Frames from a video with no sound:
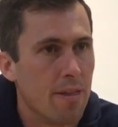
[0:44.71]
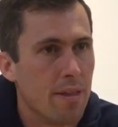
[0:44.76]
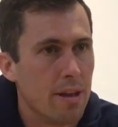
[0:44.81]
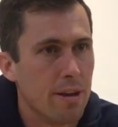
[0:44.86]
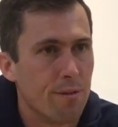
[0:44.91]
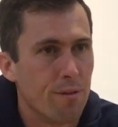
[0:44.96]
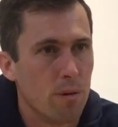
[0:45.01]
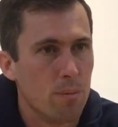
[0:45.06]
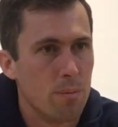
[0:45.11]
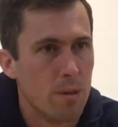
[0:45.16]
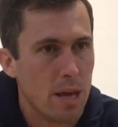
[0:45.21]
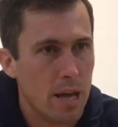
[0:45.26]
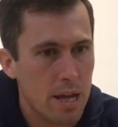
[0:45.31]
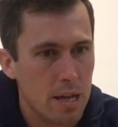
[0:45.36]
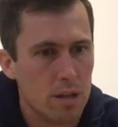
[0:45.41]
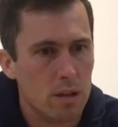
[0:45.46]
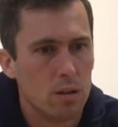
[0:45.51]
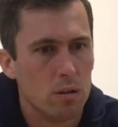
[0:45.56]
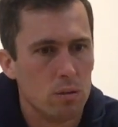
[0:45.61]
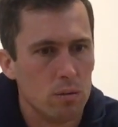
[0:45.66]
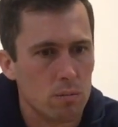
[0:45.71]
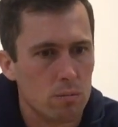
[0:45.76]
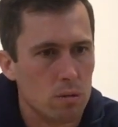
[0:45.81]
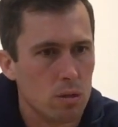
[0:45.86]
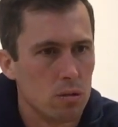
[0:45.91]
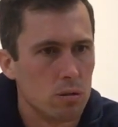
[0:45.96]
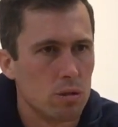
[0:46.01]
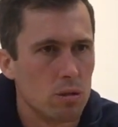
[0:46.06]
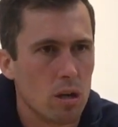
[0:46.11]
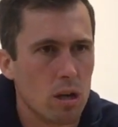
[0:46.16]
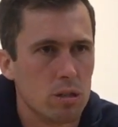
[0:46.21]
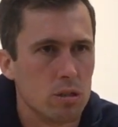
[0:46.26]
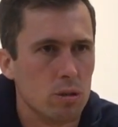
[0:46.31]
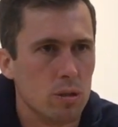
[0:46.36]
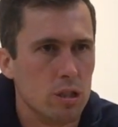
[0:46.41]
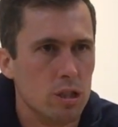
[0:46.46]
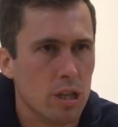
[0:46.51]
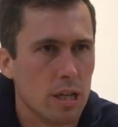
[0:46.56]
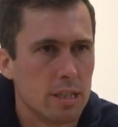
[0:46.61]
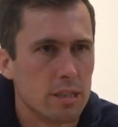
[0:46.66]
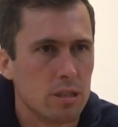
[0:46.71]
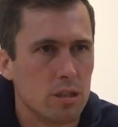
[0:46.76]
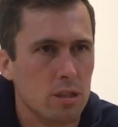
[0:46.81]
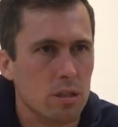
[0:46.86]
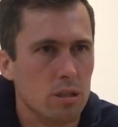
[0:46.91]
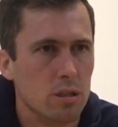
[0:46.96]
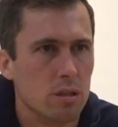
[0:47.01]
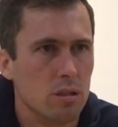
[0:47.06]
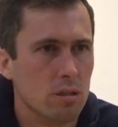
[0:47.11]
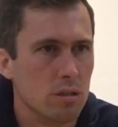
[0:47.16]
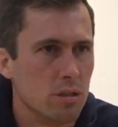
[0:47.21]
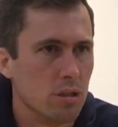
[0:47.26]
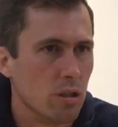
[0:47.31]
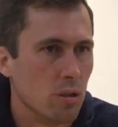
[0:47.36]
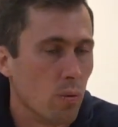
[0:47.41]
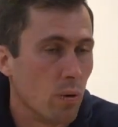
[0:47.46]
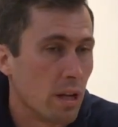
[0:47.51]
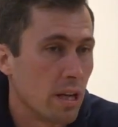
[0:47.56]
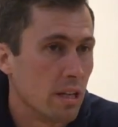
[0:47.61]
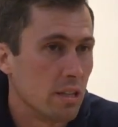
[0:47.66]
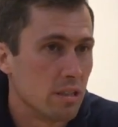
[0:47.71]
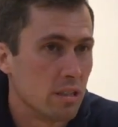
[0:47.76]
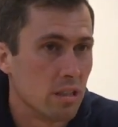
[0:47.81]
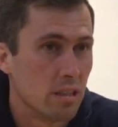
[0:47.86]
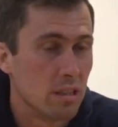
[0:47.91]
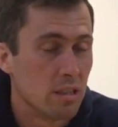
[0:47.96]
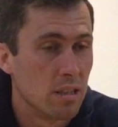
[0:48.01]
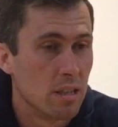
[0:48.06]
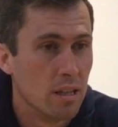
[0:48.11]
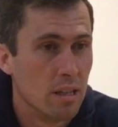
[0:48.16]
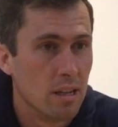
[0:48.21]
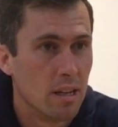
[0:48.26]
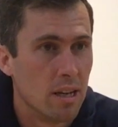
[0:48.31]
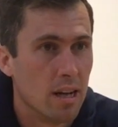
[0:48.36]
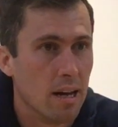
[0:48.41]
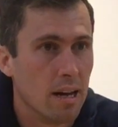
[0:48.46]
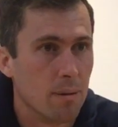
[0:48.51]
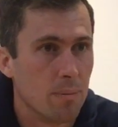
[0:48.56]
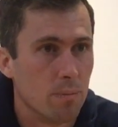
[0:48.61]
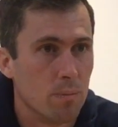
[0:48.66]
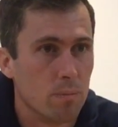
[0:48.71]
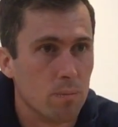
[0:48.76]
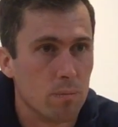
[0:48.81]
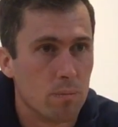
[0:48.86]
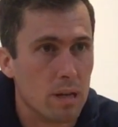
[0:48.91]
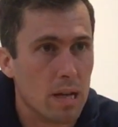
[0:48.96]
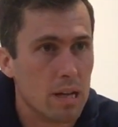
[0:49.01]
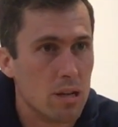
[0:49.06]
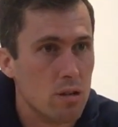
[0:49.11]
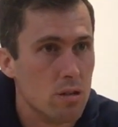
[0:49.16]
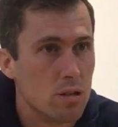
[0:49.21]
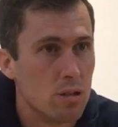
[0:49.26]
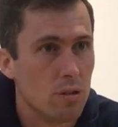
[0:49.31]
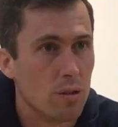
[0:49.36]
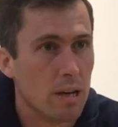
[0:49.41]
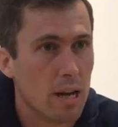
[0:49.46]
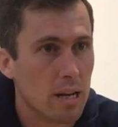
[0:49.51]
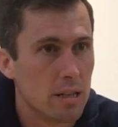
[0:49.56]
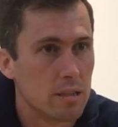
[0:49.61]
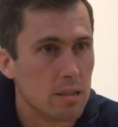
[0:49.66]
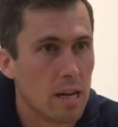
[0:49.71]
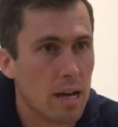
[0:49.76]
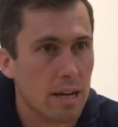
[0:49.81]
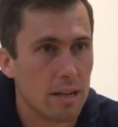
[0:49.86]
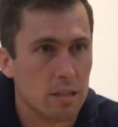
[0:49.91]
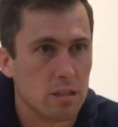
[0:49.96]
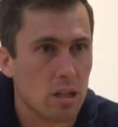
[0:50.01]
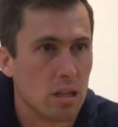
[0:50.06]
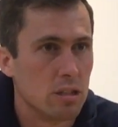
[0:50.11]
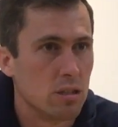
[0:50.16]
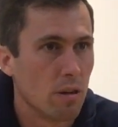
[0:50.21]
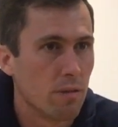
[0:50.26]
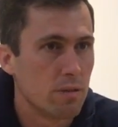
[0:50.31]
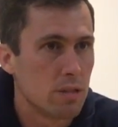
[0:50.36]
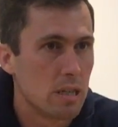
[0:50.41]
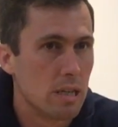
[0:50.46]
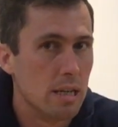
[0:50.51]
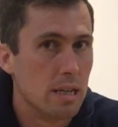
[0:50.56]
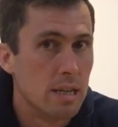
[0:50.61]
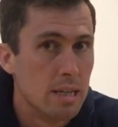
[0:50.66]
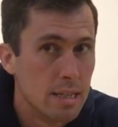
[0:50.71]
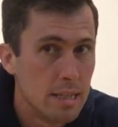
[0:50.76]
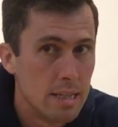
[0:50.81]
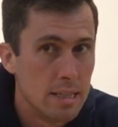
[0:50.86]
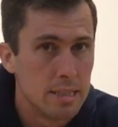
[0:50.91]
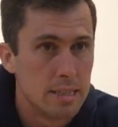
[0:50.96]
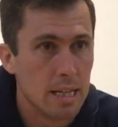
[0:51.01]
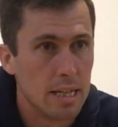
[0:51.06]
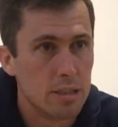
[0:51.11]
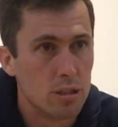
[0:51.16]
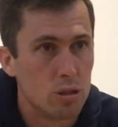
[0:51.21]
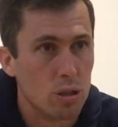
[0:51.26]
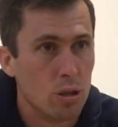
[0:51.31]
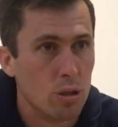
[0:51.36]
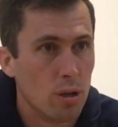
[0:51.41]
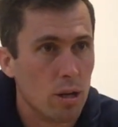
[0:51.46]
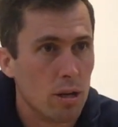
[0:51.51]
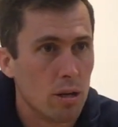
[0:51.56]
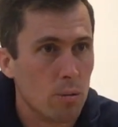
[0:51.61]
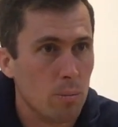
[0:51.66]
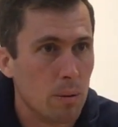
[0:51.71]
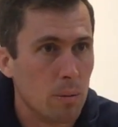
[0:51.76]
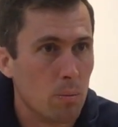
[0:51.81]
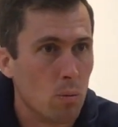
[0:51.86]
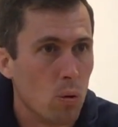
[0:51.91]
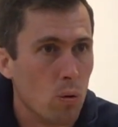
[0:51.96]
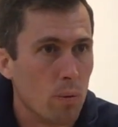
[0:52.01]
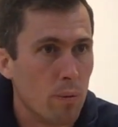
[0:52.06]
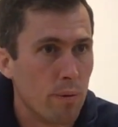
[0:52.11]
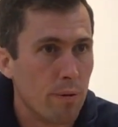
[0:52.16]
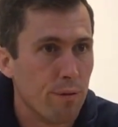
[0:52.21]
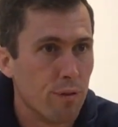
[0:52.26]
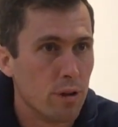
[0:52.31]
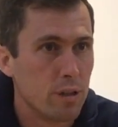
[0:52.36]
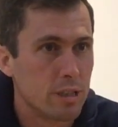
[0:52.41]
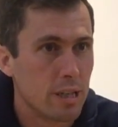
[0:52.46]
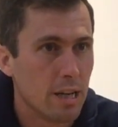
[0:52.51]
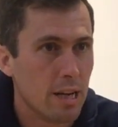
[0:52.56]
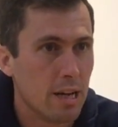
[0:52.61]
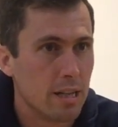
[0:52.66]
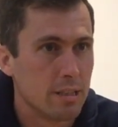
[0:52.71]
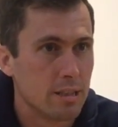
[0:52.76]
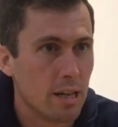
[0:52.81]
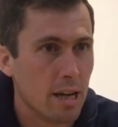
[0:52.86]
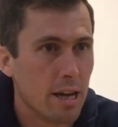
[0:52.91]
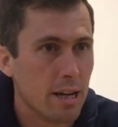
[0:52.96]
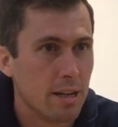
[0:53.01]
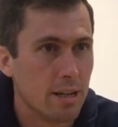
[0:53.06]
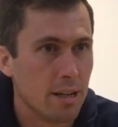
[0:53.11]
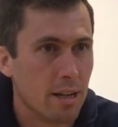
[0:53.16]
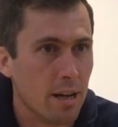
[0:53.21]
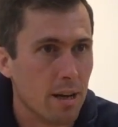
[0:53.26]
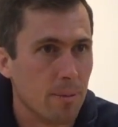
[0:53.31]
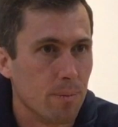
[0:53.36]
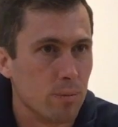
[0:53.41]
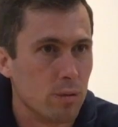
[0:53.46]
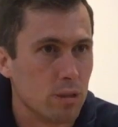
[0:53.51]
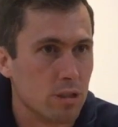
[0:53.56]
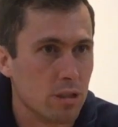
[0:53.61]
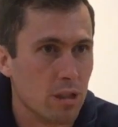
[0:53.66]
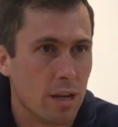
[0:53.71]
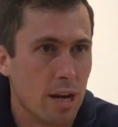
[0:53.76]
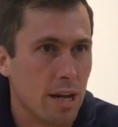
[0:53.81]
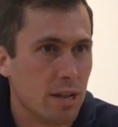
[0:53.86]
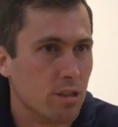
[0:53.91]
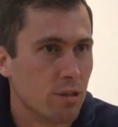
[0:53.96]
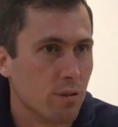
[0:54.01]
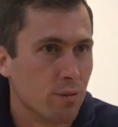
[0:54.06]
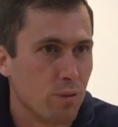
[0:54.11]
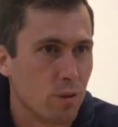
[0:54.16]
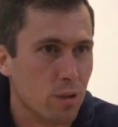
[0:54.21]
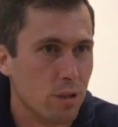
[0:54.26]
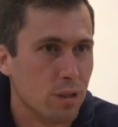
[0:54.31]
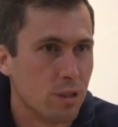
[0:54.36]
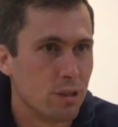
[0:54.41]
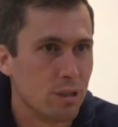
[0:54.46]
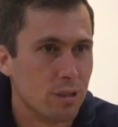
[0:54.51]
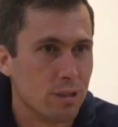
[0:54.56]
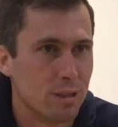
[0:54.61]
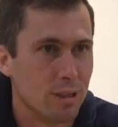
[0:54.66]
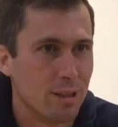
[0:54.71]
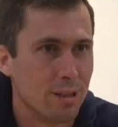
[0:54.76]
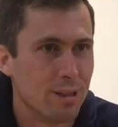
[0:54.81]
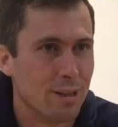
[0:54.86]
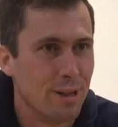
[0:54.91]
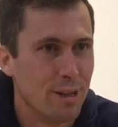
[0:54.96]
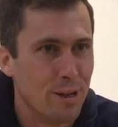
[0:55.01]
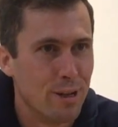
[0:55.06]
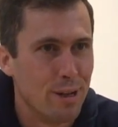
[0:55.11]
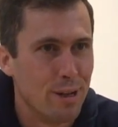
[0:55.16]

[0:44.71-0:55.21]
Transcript: then from there you'll start to adjust to the wicket and get used to it outside. It's obviously tends to do a little bit more when we first get outside, just the nature of conditions and